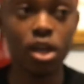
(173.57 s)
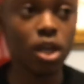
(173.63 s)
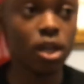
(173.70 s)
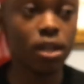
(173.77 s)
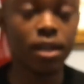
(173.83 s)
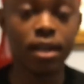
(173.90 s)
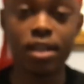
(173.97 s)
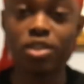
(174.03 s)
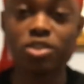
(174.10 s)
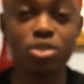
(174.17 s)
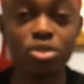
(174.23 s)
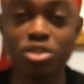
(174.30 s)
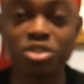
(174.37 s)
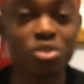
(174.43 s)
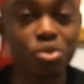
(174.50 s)
Like,
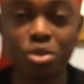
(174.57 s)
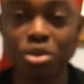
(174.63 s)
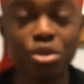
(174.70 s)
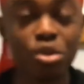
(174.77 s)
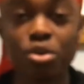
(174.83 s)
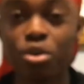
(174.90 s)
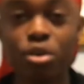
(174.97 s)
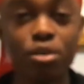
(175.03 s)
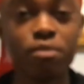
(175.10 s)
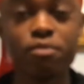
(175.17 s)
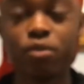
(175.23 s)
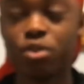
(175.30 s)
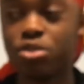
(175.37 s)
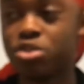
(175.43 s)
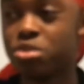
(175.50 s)
it's not a long
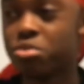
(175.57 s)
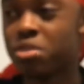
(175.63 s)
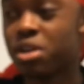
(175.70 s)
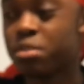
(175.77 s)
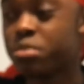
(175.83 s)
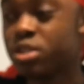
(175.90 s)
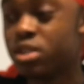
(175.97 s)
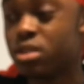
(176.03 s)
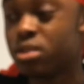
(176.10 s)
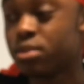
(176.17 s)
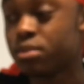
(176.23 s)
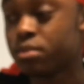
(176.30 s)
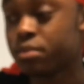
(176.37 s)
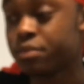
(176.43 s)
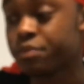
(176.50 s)
convo, do you know what I mean?
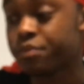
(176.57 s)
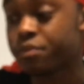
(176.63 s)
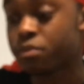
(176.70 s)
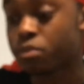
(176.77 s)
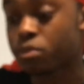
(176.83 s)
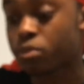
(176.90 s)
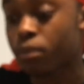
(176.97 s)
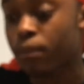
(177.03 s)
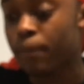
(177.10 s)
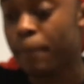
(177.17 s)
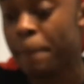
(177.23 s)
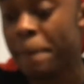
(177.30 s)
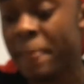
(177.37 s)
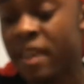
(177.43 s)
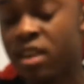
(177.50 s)

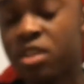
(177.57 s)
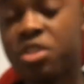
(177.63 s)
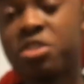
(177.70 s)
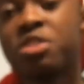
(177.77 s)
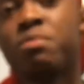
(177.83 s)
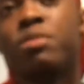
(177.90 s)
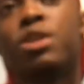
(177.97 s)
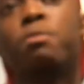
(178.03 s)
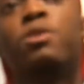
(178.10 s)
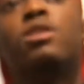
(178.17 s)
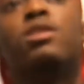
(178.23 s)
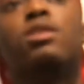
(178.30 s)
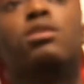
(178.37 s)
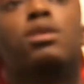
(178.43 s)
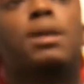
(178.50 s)
And it just made me
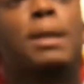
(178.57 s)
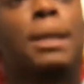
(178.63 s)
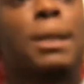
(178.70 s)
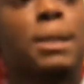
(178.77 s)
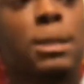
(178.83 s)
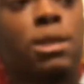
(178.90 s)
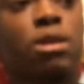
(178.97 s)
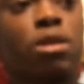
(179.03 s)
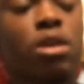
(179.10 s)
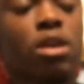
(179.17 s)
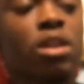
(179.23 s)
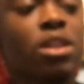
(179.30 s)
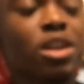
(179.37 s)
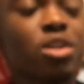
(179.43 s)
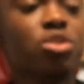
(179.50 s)
think,
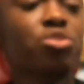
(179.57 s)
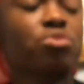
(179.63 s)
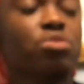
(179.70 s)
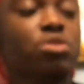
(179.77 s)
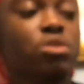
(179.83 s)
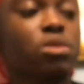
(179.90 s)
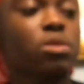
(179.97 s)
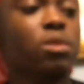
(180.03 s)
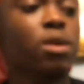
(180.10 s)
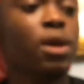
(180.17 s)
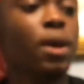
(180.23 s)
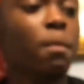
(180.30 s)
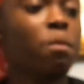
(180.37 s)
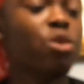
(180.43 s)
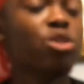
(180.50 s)
that's true.
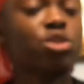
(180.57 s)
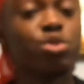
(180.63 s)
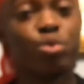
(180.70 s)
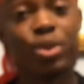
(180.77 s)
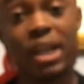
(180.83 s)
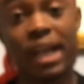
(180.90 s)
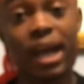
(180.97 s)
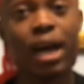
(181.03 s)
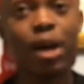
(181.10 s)
Because when I